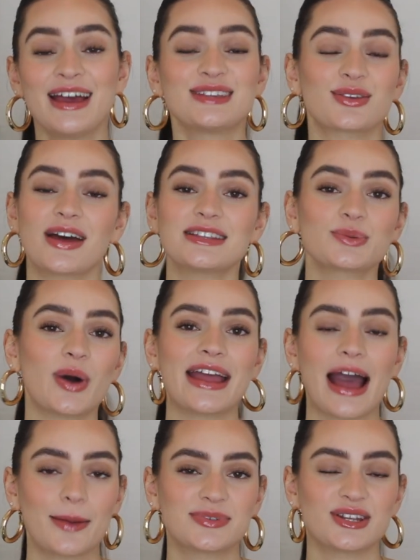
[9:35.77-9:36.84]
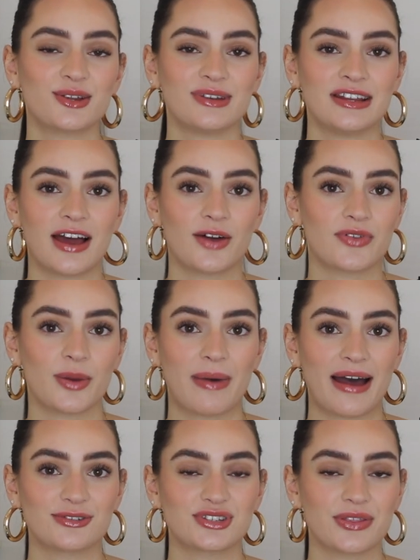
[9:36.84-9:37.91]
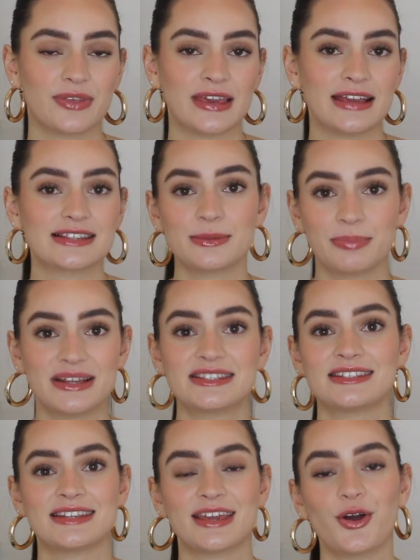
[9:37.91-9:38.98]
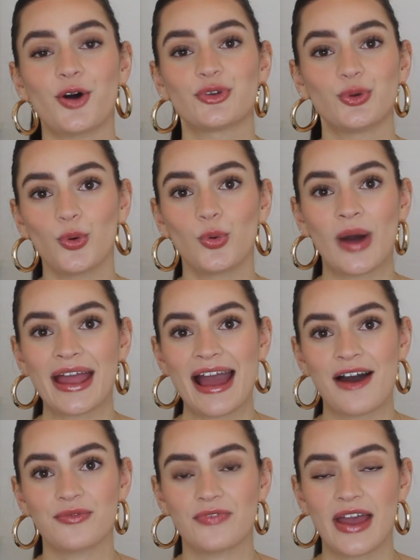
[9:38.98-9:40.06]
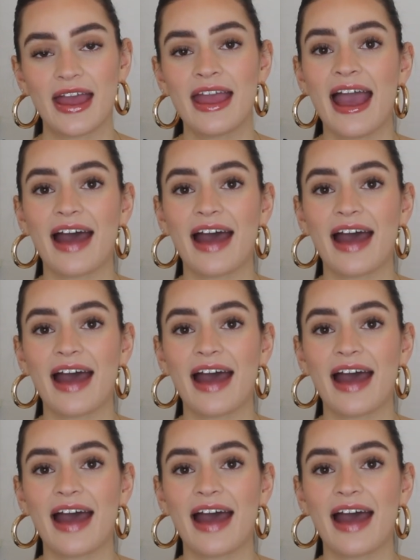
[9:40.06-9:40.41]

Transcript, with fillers: So that's what I absolutely love about the simplicity of an all-white outfit.